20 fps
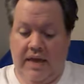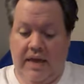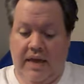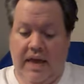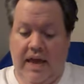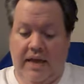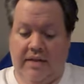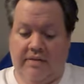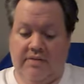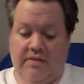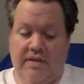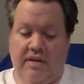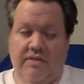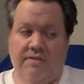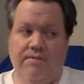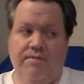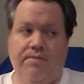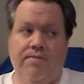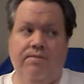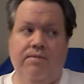Yes,
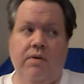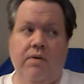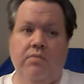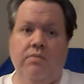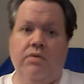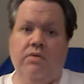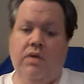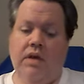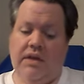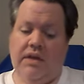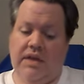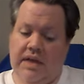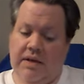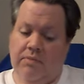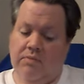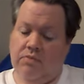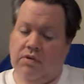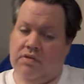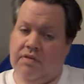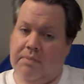this film,
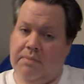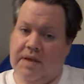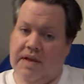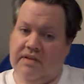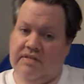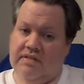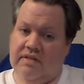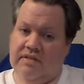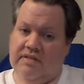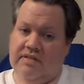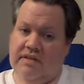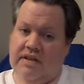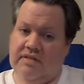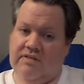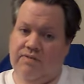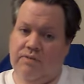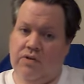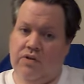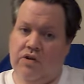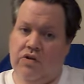again, was a big success
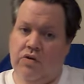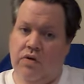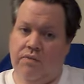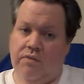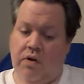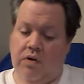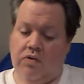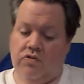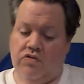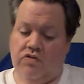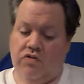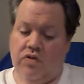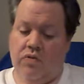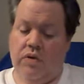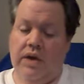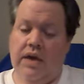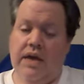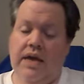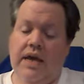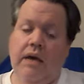for
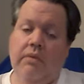Universal.